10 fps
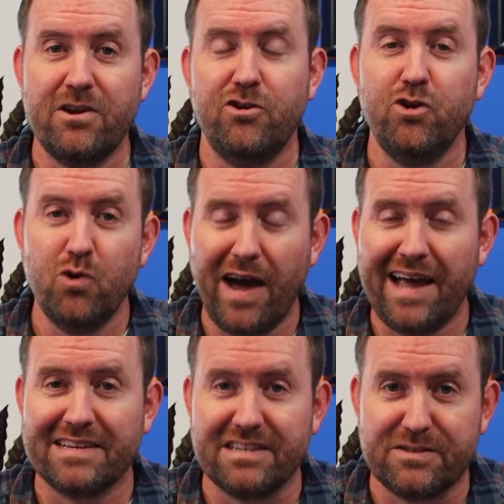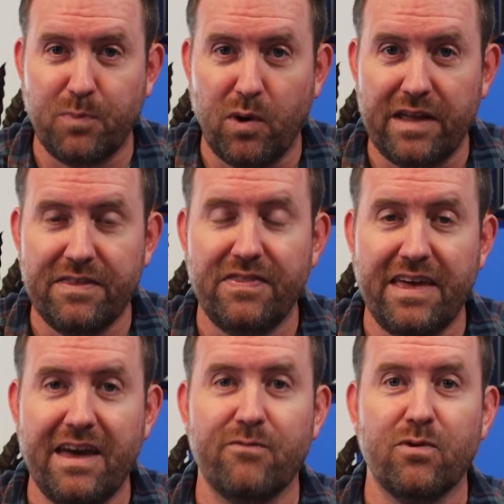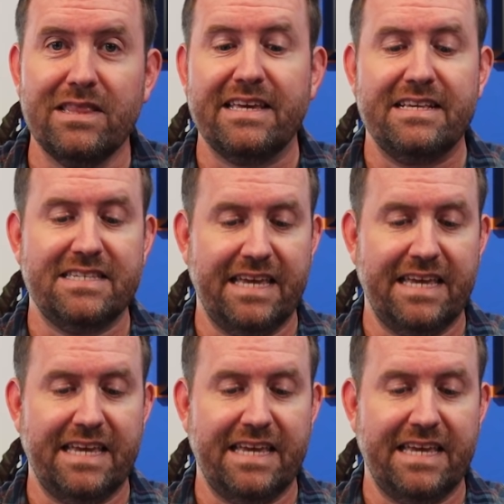new access point that they have released